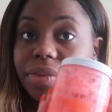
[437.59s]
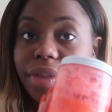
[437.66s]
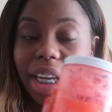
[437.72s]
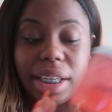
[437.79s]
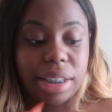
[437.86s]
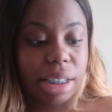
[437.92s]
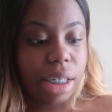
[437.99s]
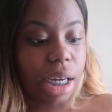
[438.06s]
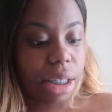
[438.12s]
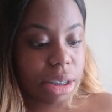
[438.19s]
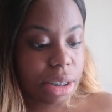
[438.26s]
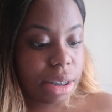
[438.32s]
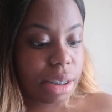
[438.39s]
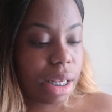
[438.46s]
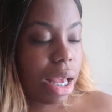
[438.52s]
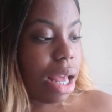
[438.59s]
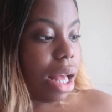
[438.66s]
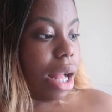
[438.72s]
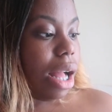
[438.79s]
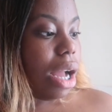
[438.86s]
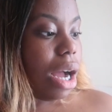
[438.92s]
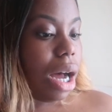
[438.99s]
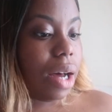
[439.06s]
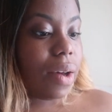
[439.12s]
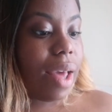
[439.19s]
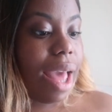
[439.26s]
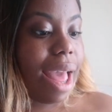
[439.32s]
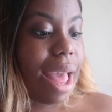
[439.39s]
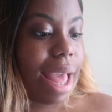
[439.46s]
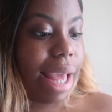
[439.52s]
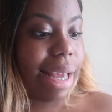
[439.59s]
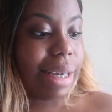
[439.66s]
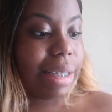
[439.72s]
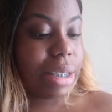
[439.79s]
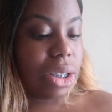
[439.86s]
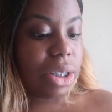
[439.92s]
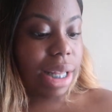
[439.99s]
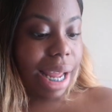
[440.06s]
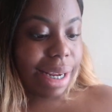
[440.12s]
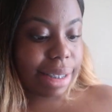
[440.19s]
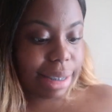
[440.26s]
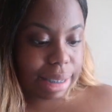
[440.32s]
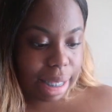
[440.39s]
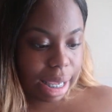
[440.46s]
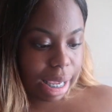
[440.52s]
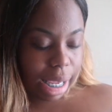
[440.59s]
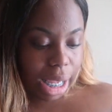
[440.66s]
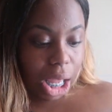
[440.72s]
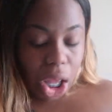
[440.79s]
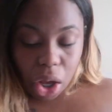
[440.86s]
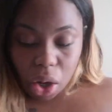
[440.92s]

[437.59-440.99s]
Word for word: $18 okay next thing